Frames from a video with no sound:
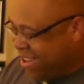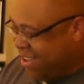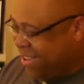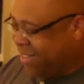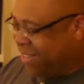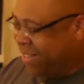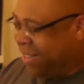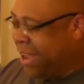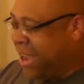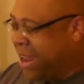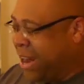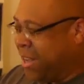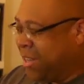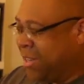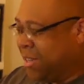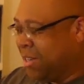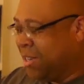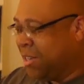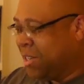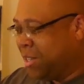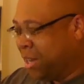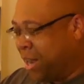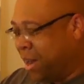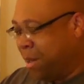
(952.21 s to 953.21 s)
Ladies
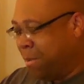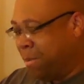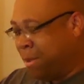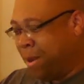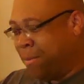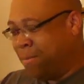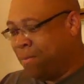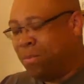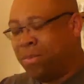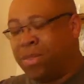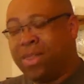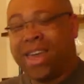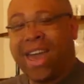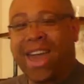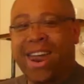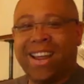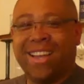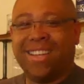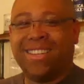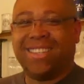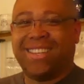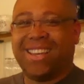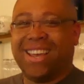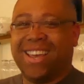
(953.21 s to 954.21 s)
and gentlemen, that
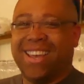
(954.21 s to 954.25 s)
is